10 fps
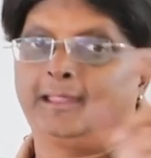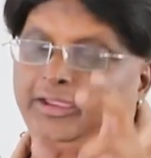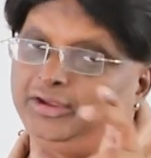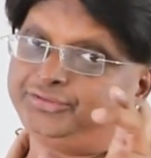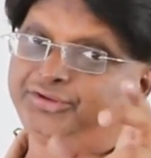
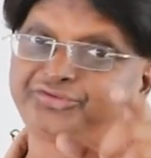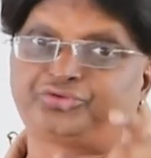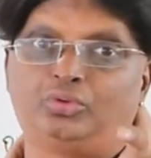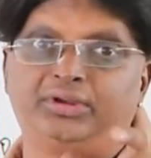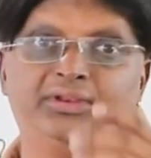energy
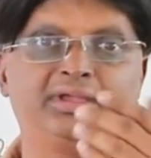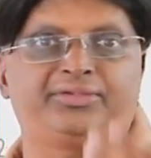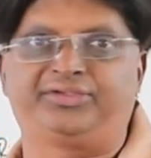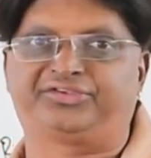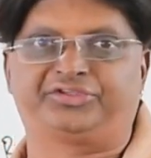stored in the
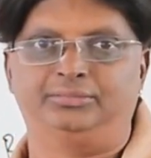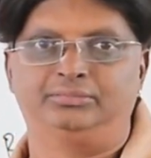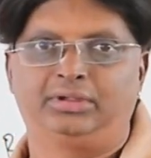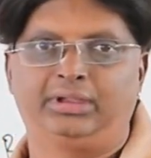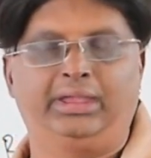system.
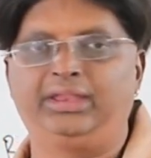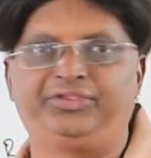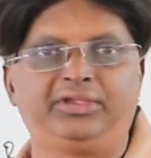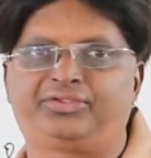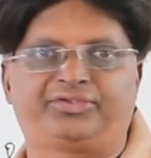
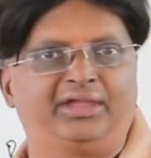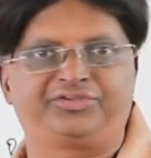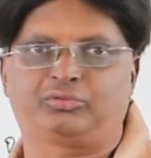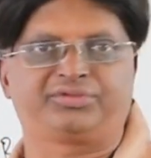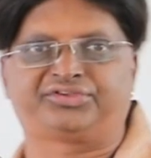Anything
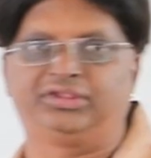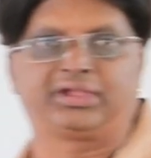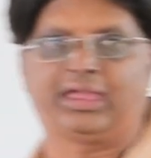such question